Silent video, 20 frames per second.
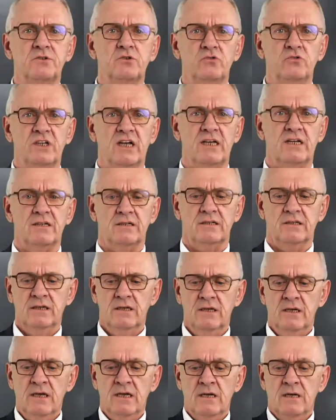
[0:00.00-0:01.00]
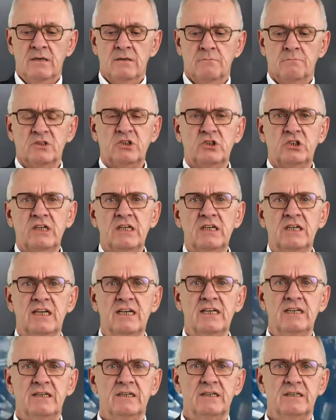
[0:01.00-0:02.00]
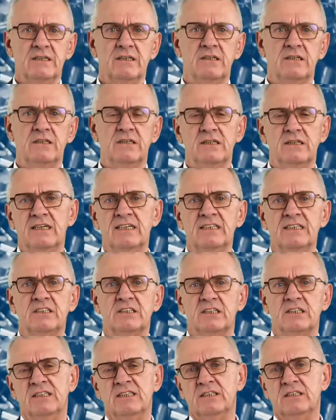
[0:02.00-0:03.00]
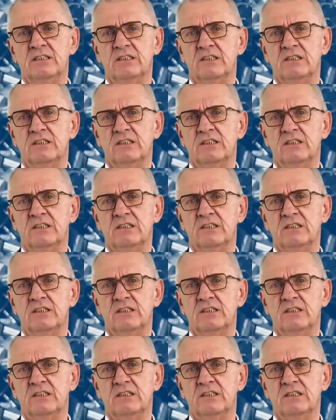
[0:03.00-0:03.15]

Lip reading: today. Machining is